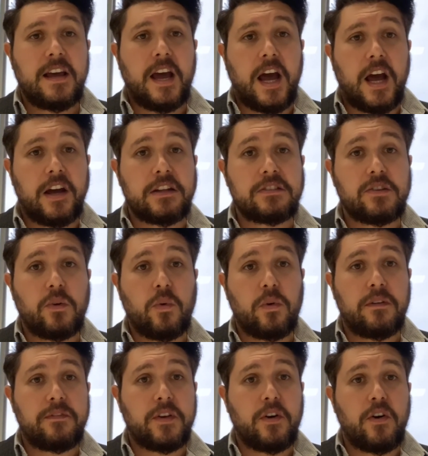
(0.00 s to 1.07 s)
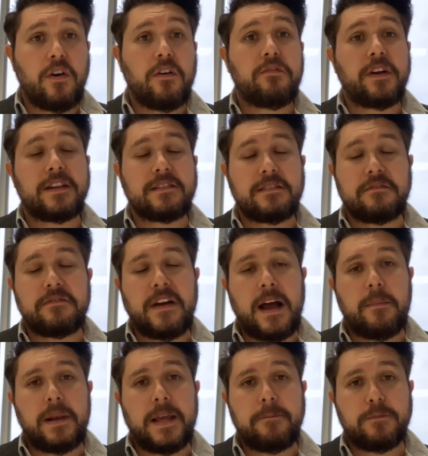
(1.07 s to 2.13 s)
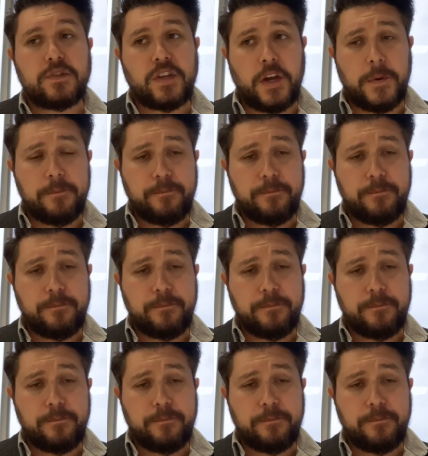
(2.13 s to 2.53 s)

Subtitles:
to all of your friends and family. So